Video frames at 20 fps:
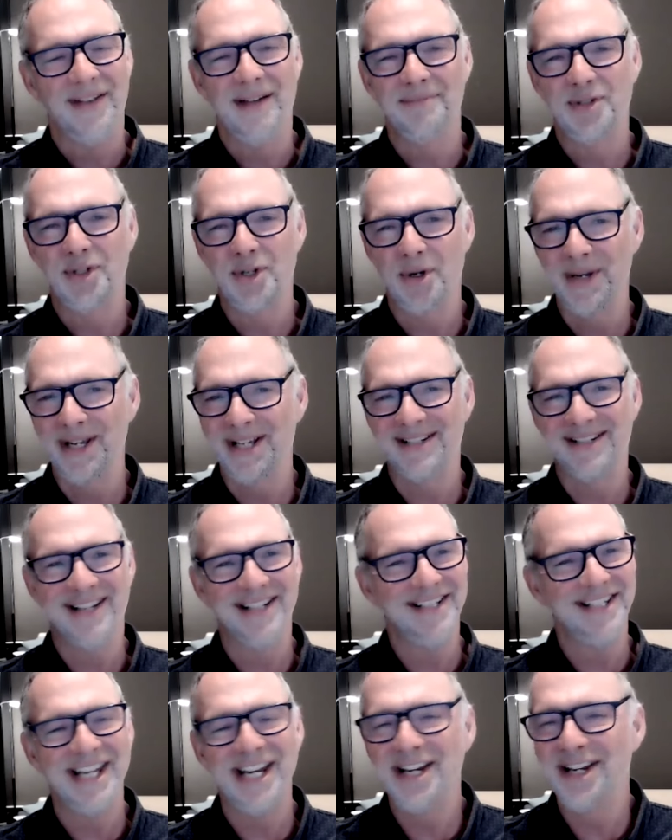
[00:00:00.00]
I'm sure we could
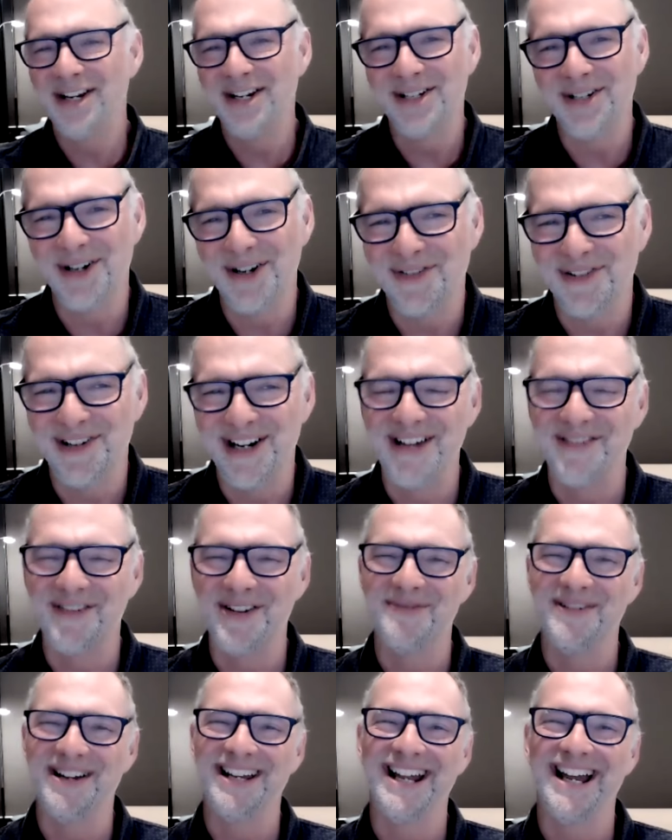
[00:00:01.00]
continue to talk forever,
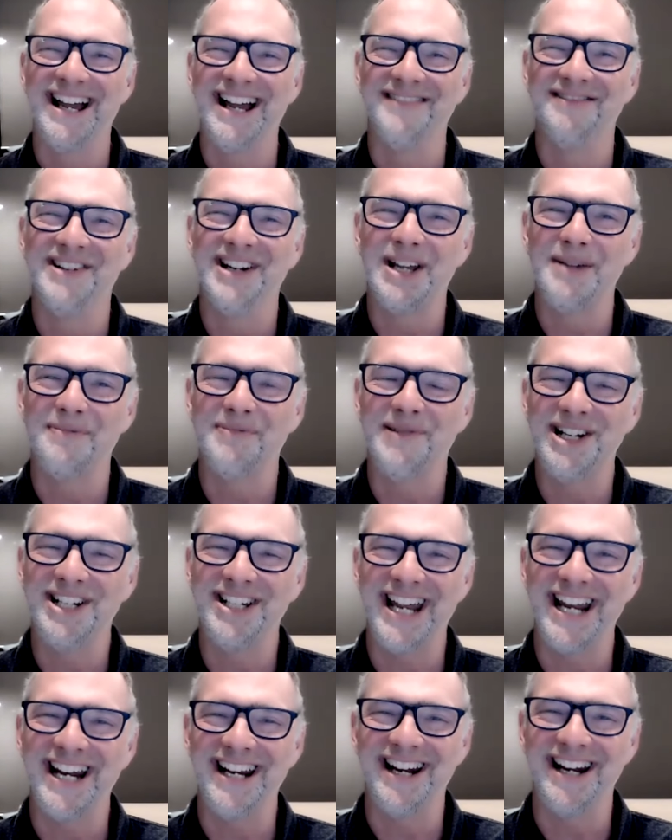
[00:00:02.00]
but uh, I really
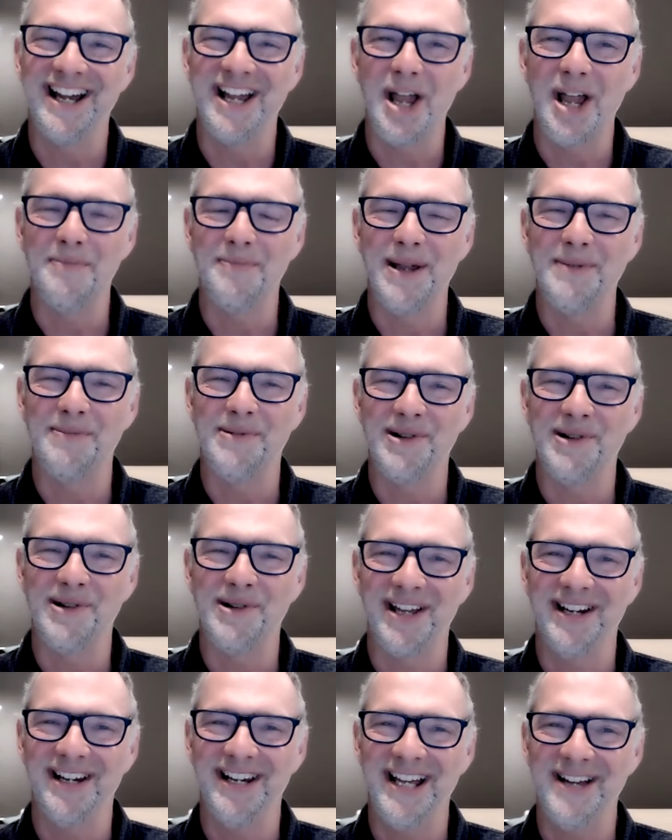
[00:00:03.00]
appreciate it. And I hope people yeah.
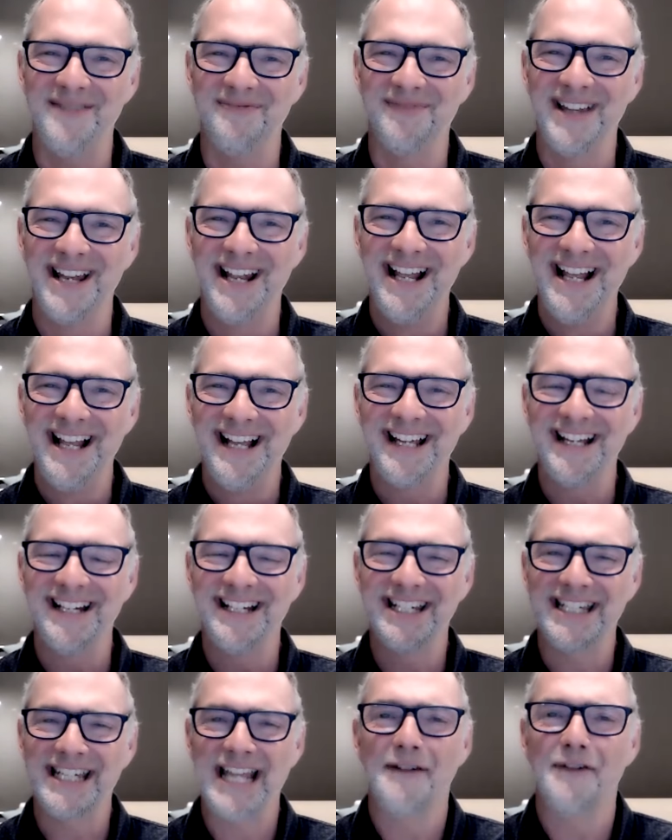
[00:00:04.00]
can um, can
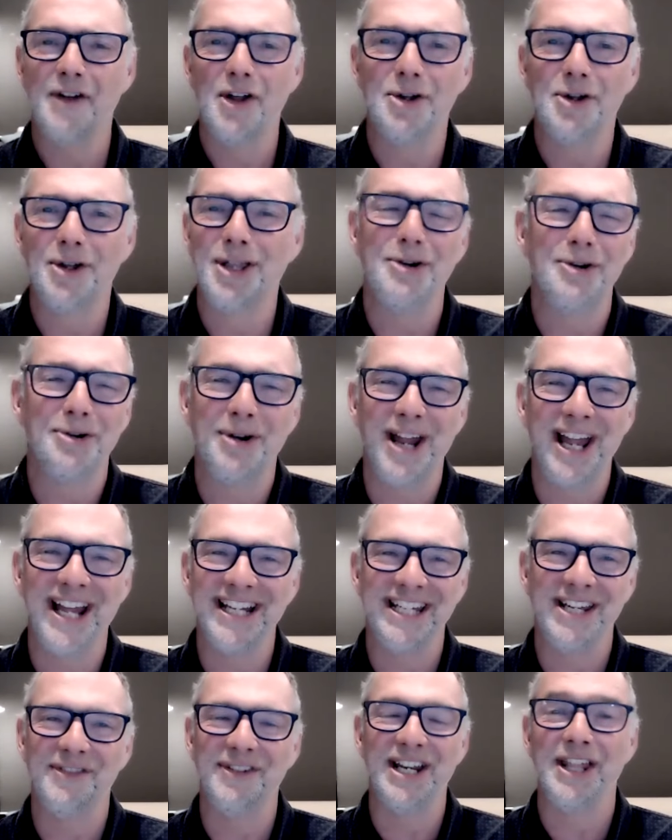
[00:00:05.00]
discover who killed
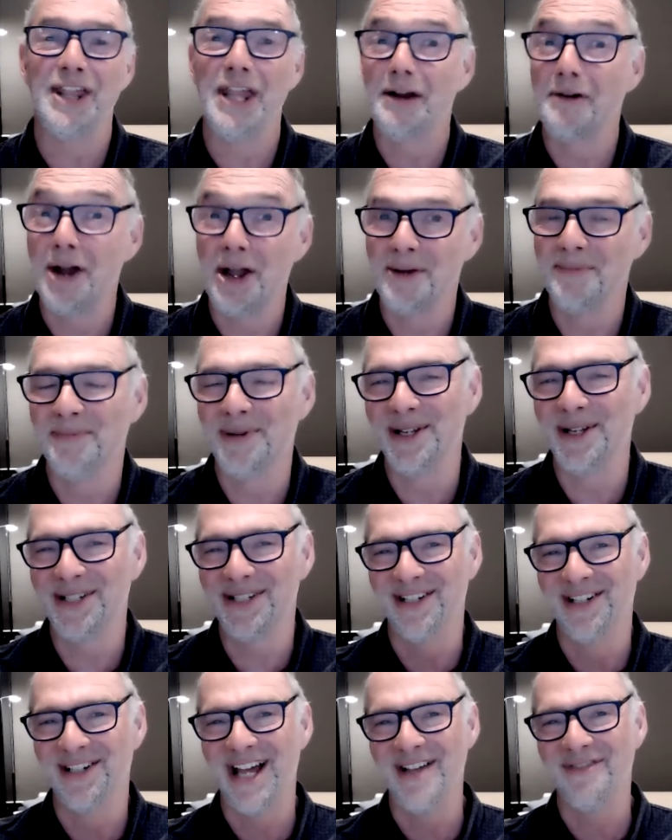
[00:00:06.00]
creativity in their own
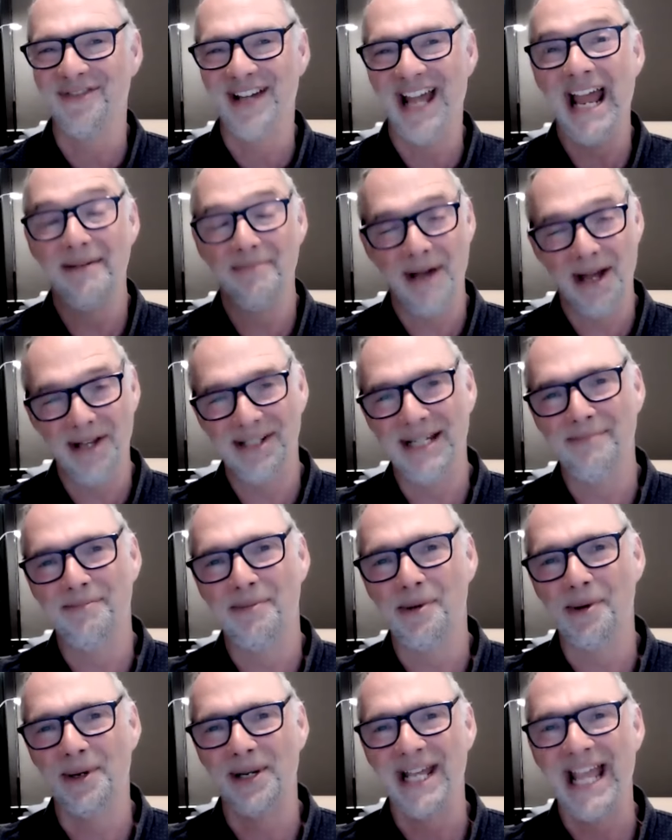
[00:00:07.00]
personal life, and most
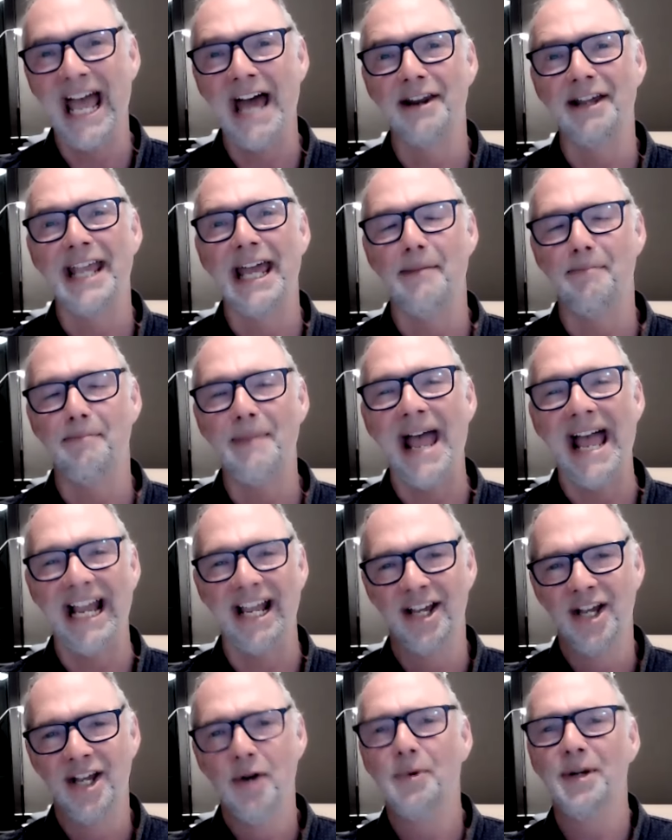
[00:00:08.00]
importantly, how to get it back,
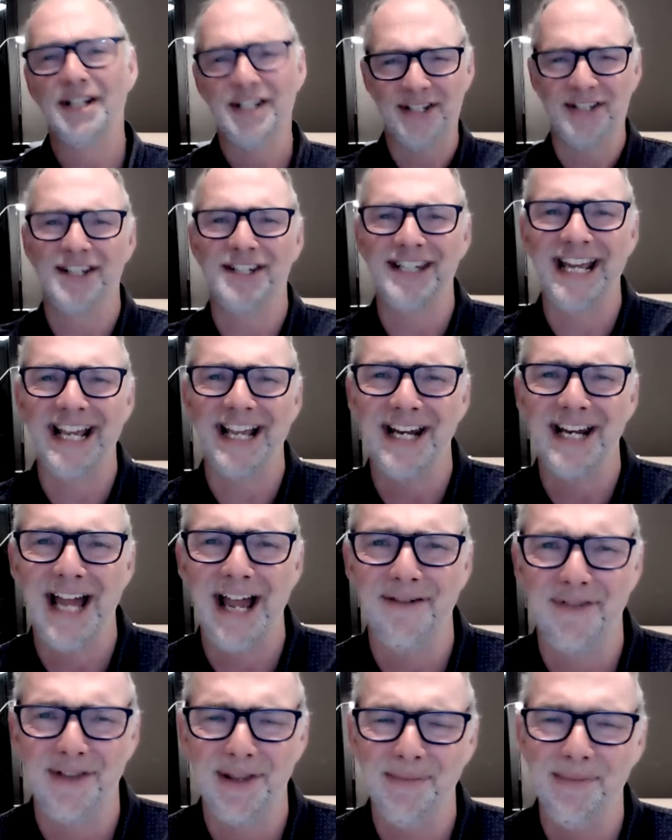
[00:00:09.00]
which is the second
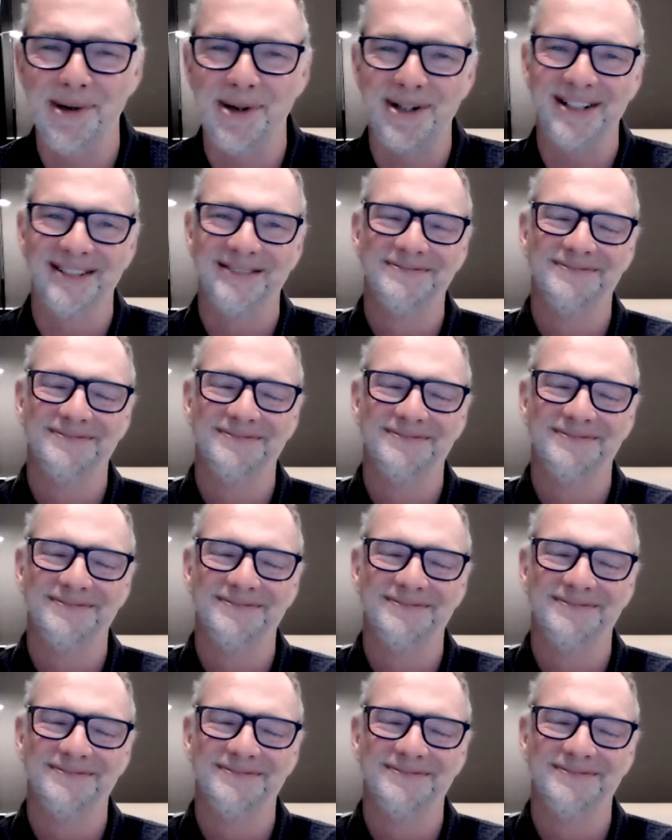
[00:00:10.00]
half of the book.